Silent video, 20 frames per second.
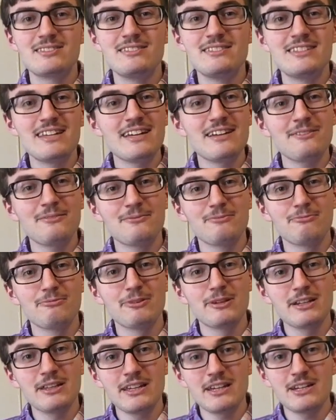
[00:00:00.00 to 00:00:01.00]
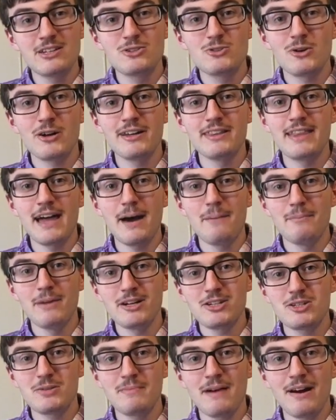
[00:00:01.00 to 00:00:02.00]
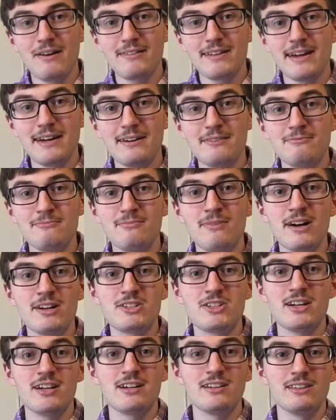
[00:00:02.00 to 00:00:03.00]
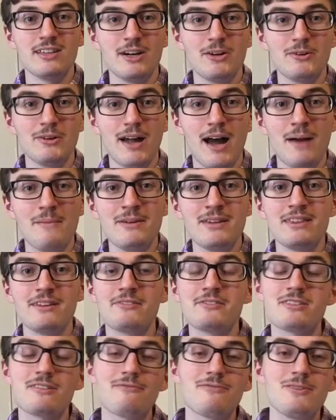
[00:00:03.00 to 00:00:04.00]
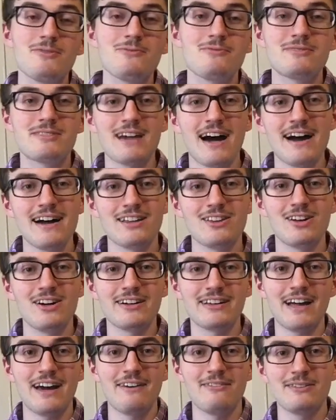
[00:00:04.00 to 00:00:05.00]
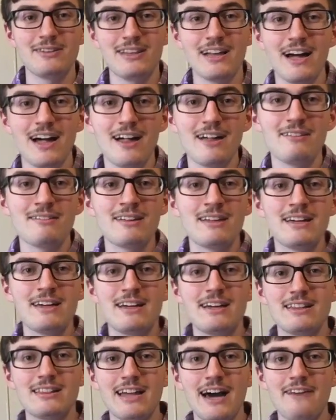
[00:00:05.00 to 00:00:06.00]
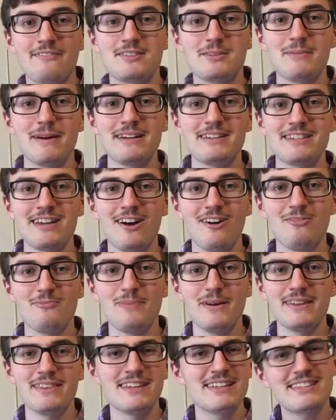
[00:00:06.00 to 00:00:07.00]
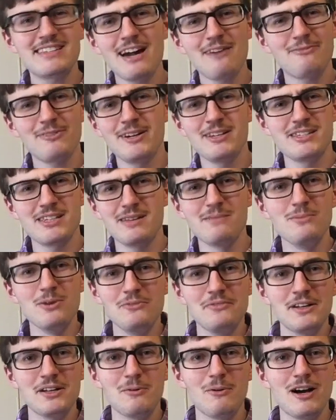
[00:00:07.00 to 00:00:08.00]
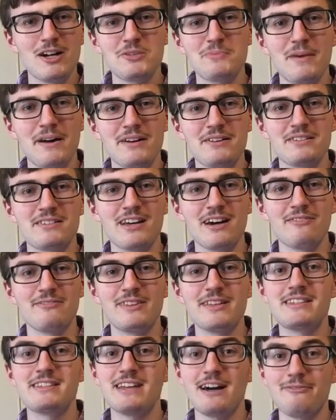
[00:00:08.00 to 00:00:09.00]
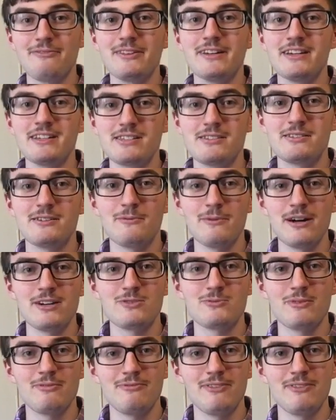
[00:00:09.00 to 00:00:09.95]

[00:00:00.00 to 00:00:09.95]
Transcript: didn't really enjoy that much about it, watching it alone. I mean, there was a few dialogue that I would laugh to myself, but this definitely isn't a movie to watch by yourself. This definitely is to watch with